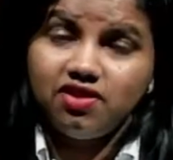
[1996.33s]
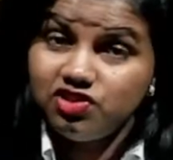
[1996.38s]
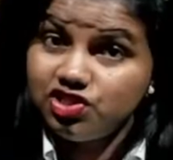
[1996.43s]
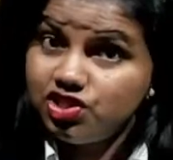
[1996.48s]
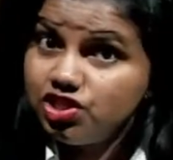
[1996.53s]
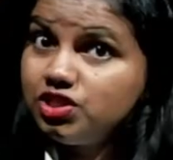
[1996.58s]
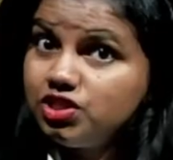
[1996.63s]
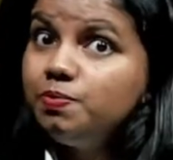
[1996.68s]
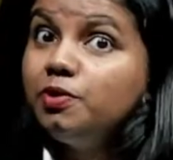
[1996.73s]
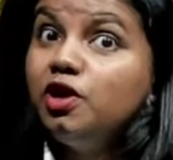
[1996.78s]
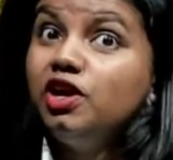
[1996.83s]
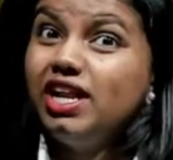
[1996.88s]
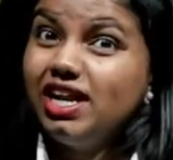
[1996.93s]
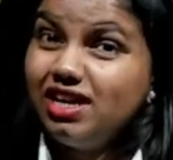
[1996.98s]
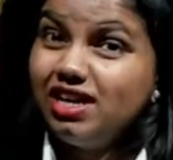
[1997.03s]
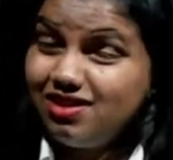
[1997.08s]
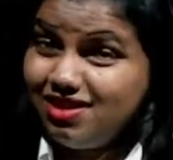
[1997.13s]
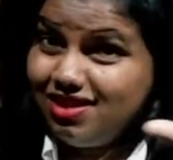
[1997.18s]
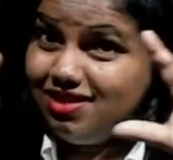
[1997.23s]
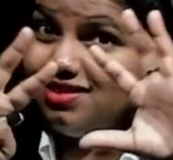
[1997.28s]
which is
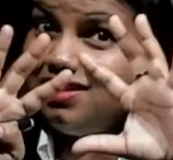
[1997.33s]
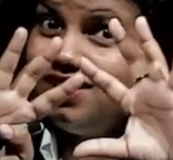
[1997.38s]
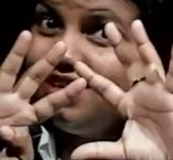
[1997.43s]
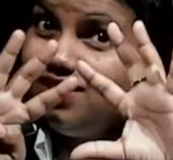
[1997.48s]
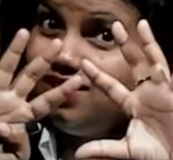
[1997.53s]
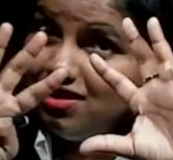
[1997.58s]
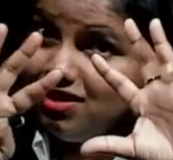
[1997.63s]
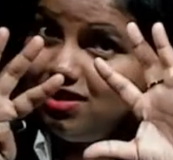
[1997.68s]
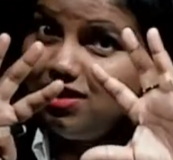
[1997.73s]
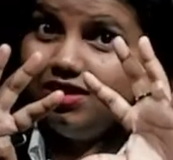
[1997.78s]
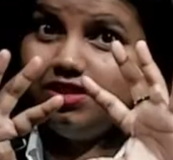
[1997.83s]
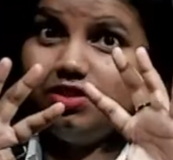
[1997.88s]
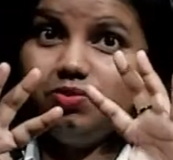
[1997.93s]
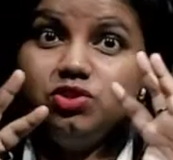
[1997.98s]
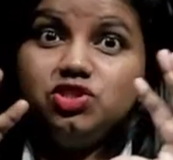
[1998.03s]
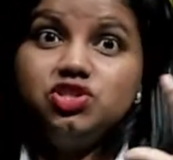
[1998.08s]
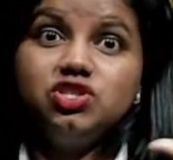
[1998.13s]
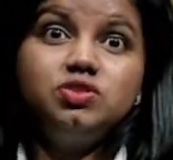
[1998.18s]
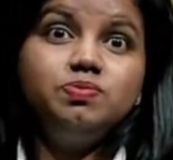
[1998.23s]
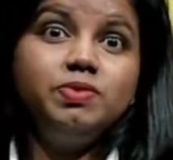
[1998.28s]
protecting the earth,
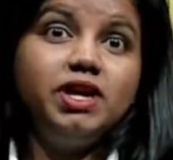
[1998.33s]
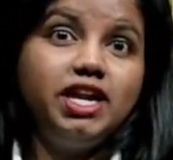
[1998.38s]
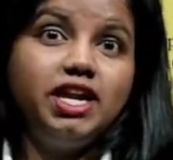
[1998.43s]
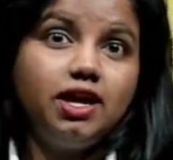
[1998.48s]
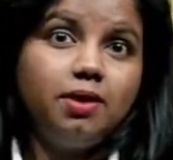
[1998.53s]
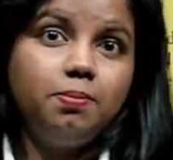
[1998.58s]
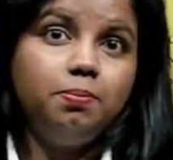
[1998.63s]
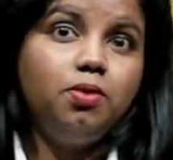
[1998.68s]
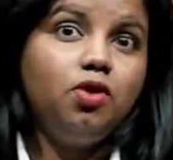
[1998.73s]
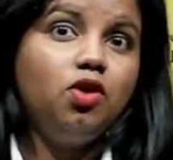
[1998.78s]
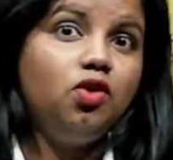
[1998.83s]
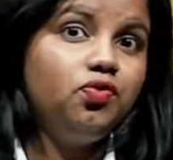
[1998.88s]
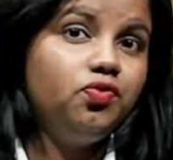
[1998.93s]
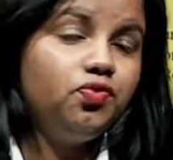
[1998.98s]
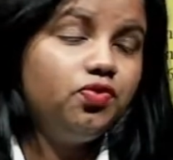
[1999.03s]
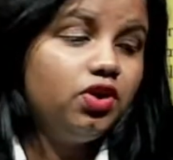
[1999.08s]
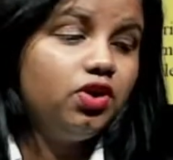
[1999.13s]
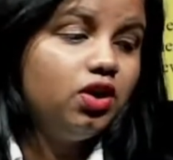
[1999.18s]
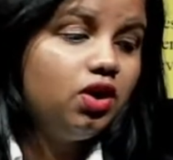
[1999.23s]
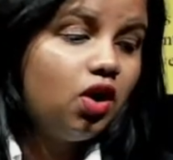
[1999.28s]
which is made up of
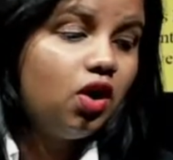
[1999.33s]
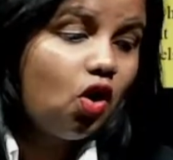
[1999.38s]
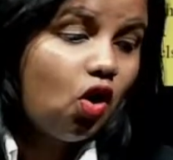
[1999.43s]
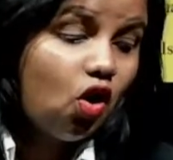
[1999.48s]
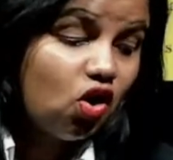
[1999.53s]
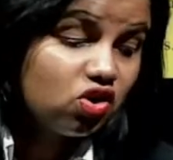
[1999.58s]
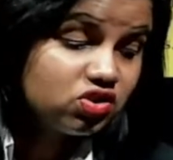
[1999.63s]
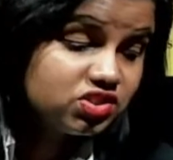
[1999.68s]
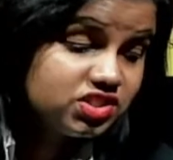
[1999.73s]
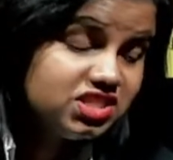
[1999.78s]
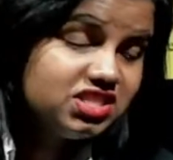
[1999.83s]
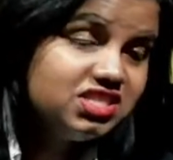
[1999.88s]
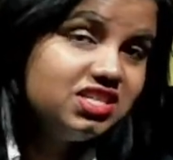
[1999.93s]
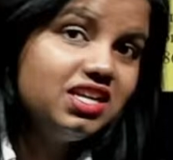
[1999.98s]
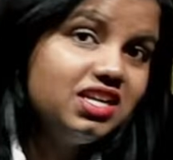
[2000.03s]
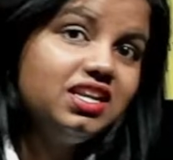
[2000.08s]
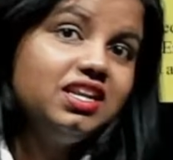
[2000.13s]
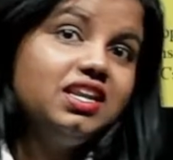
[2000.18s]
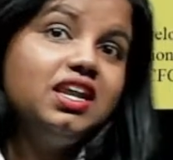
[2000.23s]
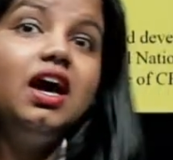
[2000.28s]
oxygen